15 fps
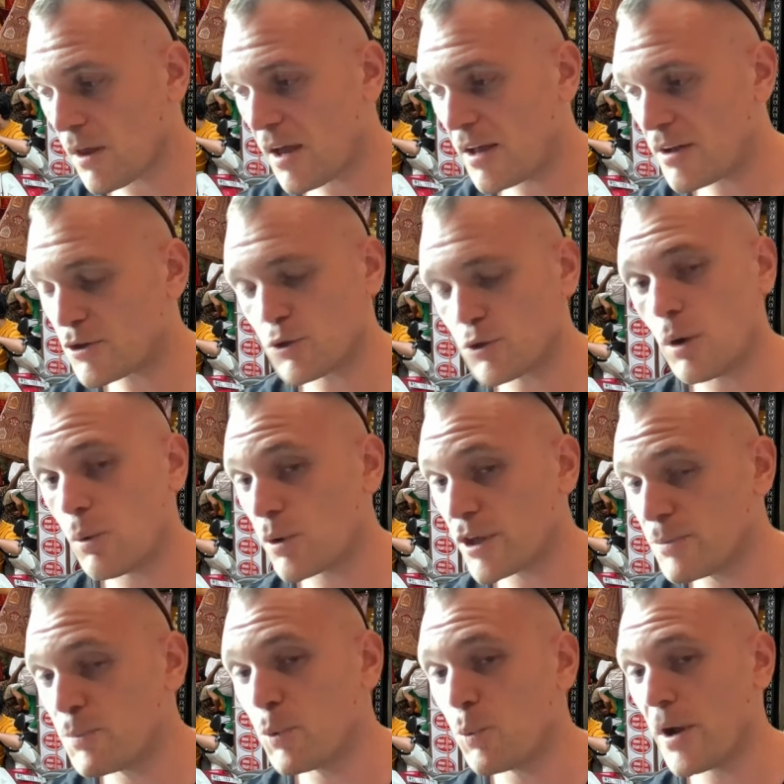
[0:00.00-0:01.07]
And so I won't
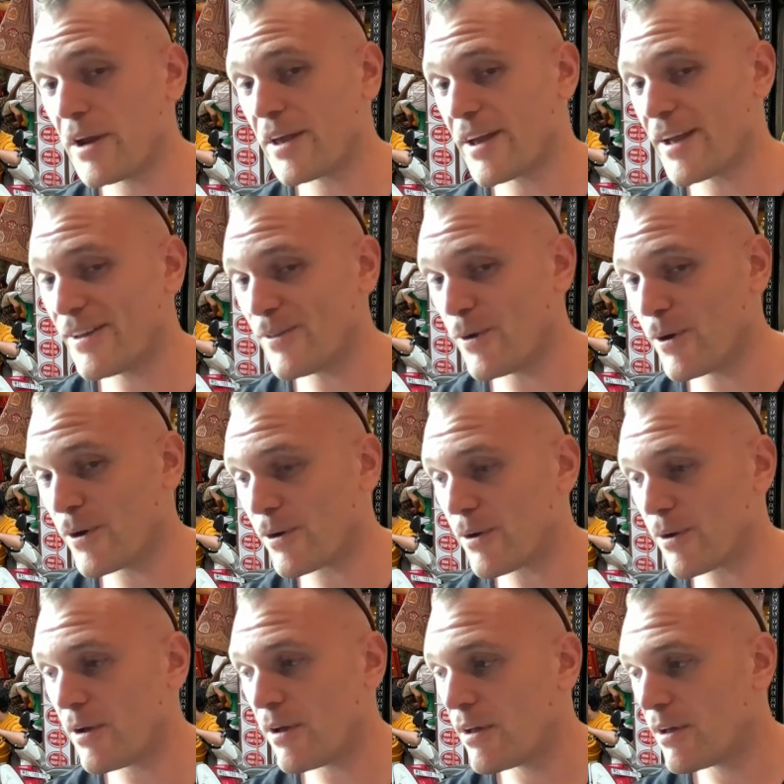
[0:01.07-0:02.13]
keep you waiting any
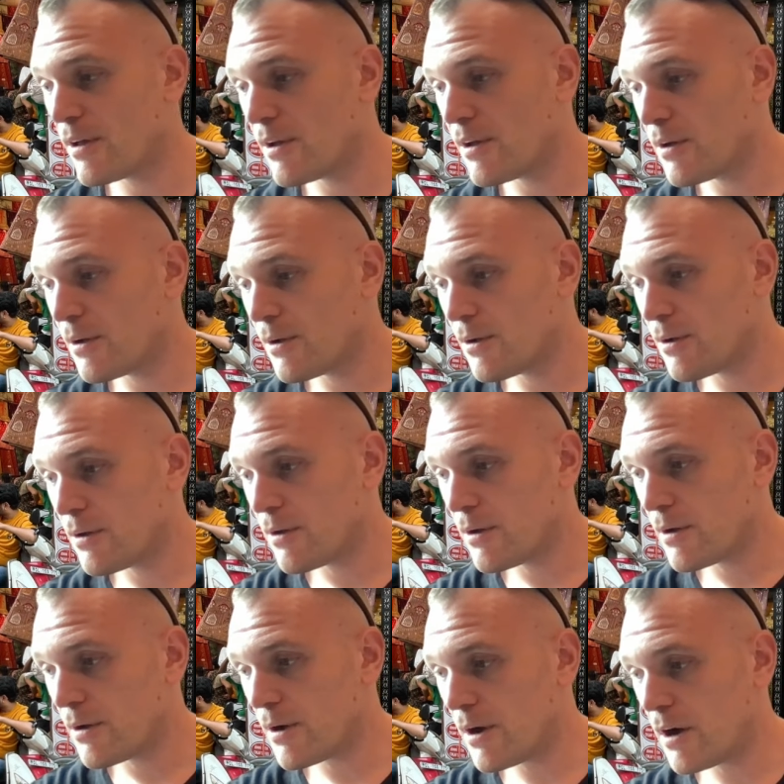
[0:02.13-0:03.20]
longer.
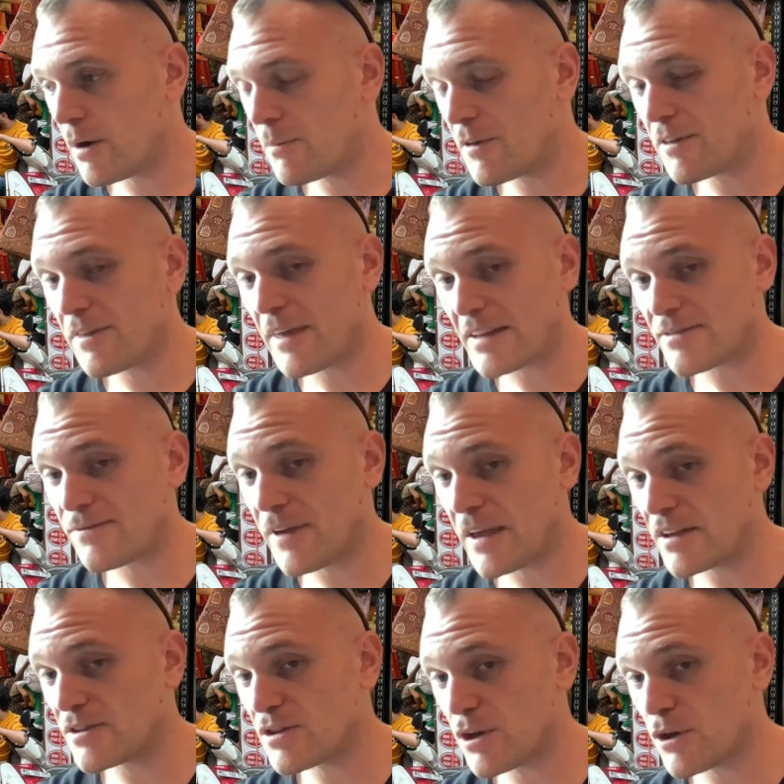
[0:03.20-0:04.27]
Um, that's
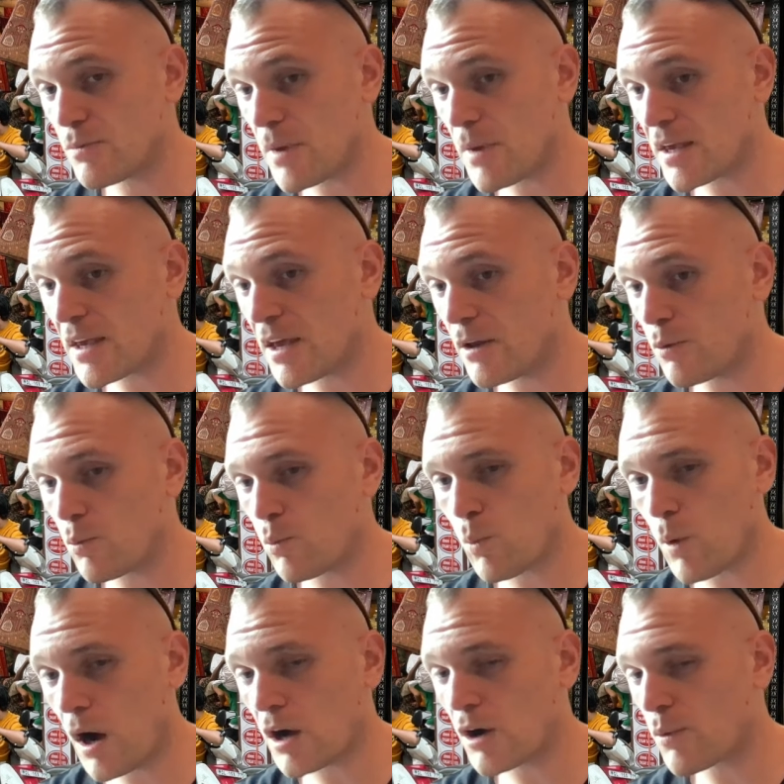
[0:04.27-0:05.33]
fake until you make it.
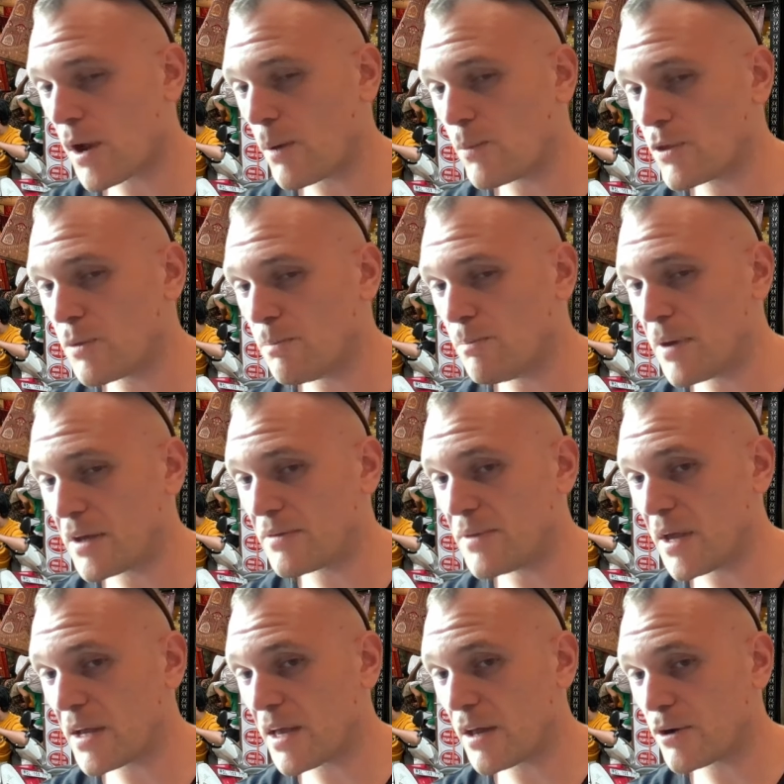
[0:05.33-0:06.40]
Walk around with the big
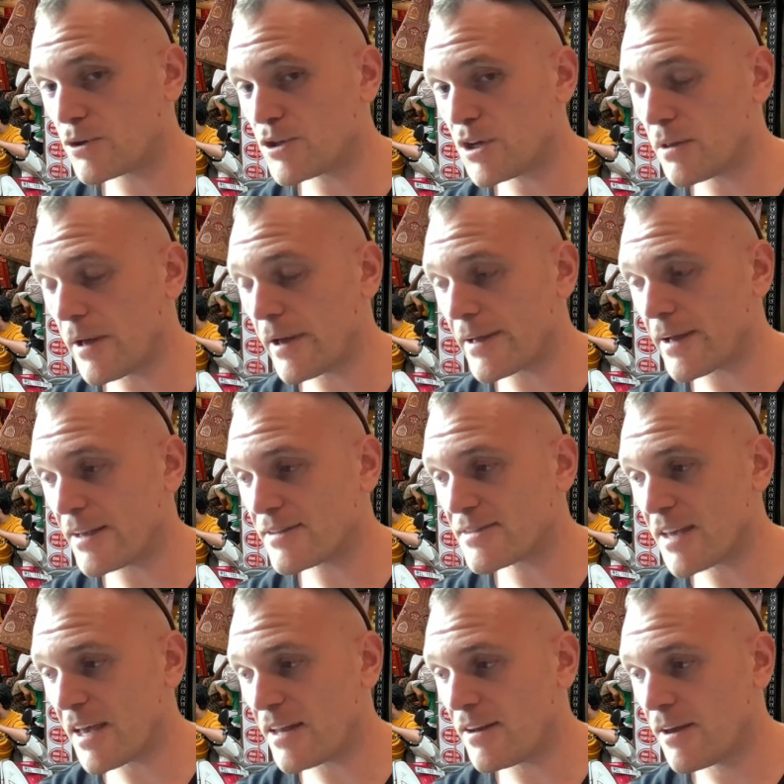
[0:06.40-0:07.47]
dick energy, like I
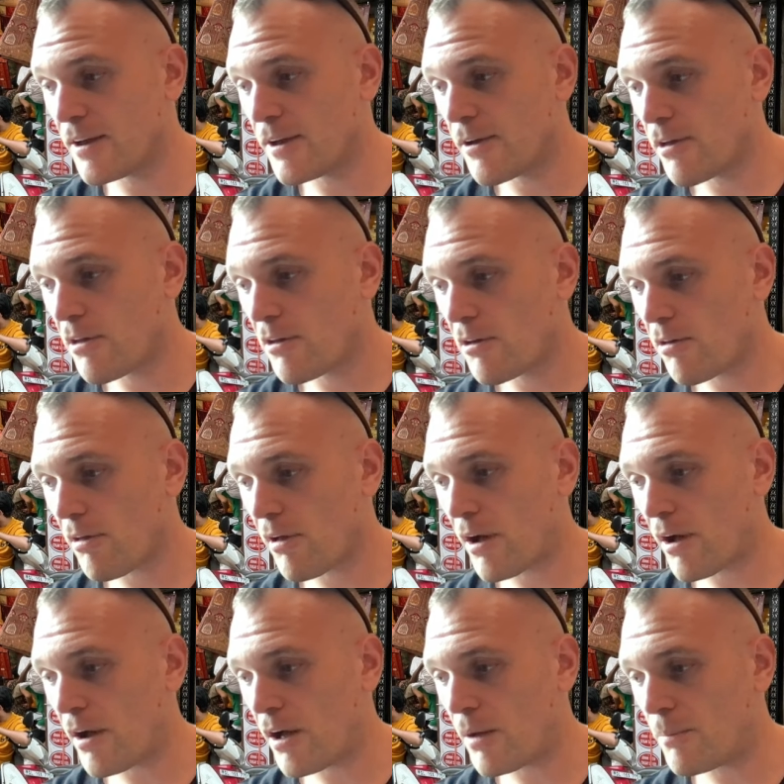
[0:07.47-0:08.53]
said
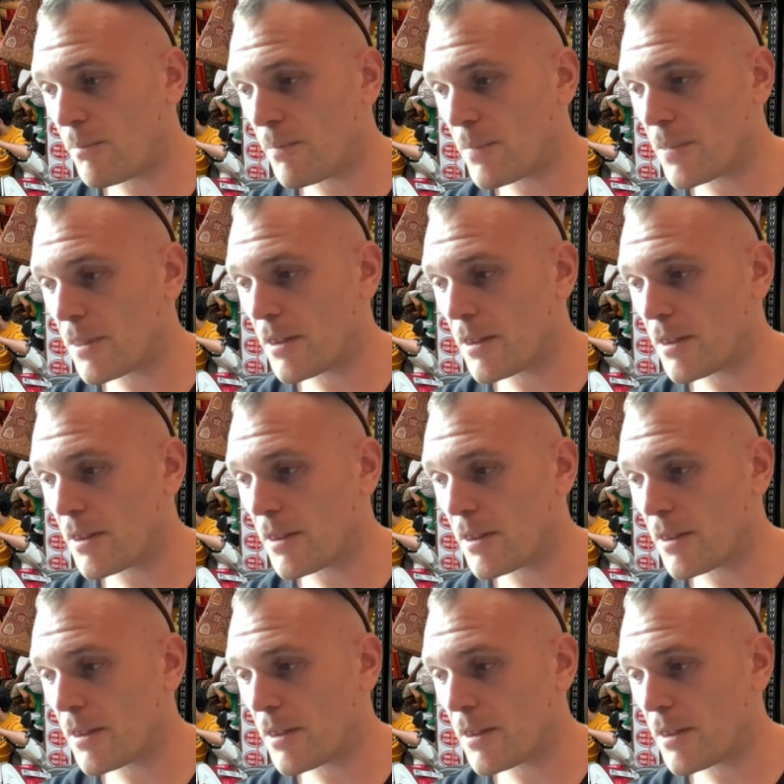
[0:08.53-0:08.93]
um,